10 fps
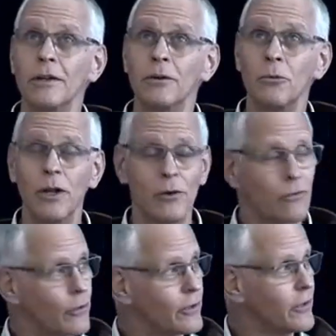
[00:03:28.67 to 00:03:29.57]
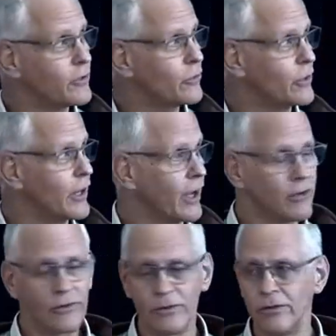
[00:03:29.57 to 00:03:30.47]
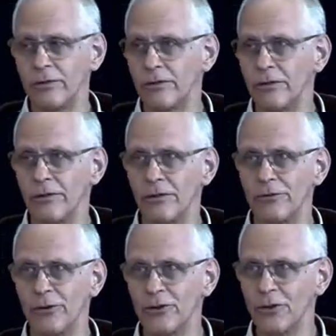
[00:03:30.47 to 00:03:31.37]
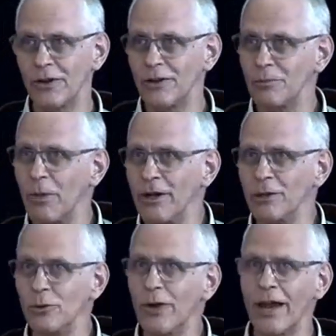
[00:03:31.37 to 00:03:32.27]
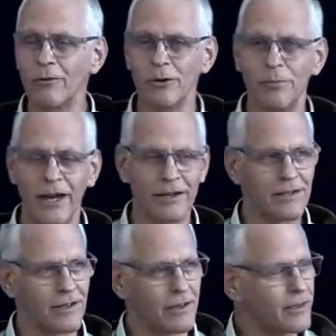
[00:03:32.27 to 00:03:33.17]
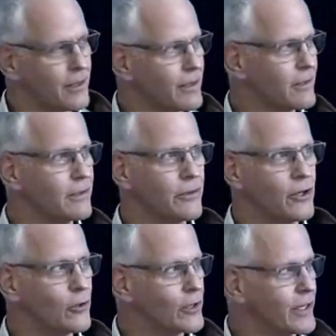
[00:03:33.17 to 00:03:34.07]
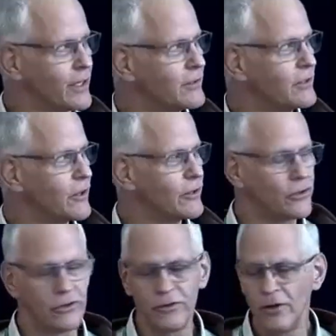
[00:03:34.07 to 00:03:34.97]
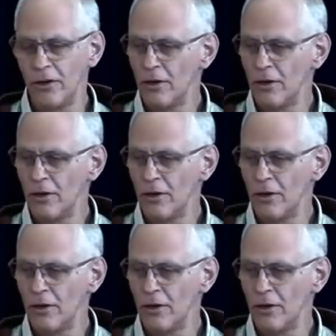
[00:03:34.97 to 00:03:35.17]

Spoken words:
well over a century now, since the first studies by Luke Howard back in, I think, the early 1800s.